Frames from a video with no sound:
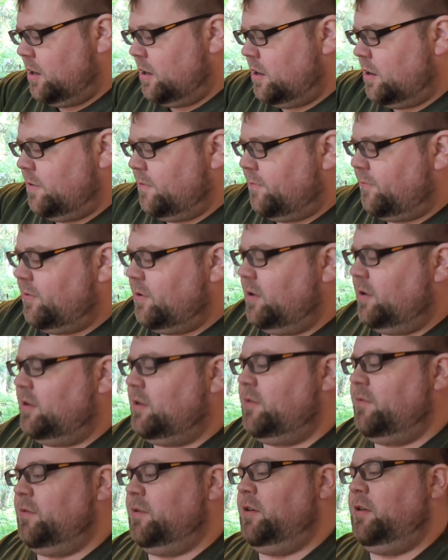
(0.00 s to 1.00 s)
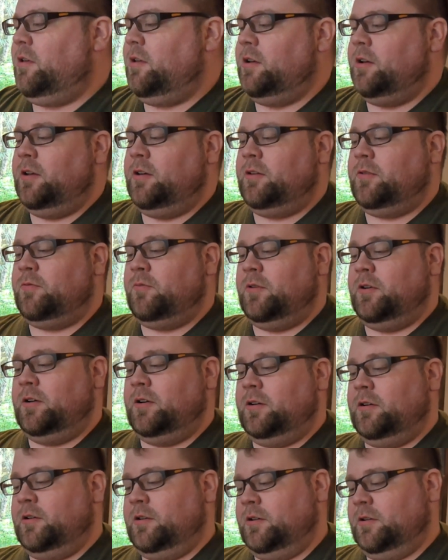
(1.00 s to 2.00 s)
first of all, I just
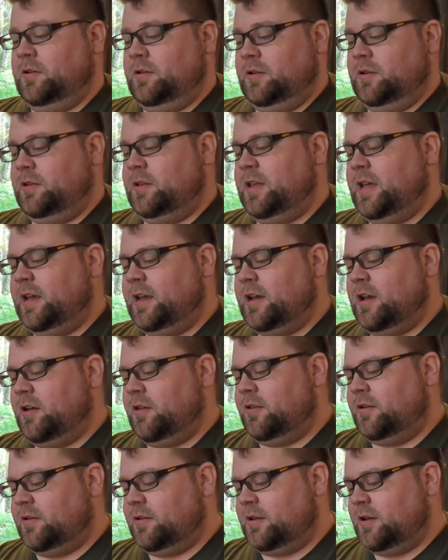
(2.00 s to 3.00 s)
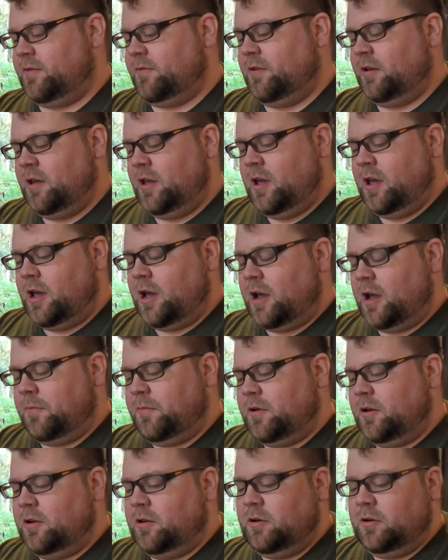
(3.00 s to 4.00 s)
wanted to take out the stuff. I'm
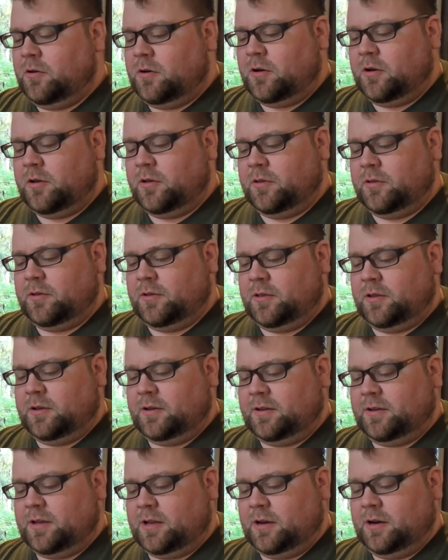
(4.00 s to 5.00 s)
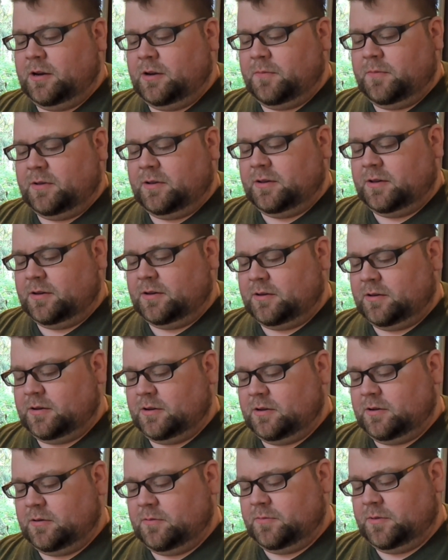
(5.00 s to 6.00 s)
going to do all of the setting up the
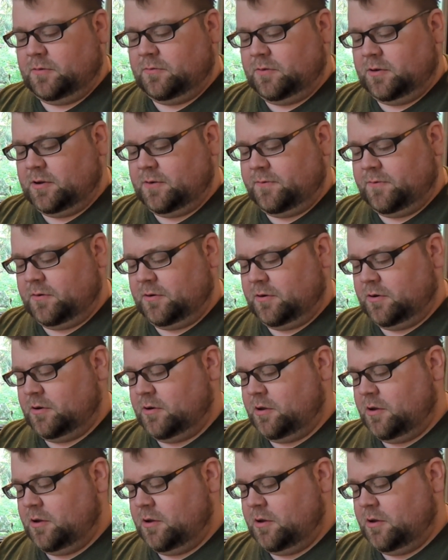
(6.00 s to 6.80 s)
system and whatever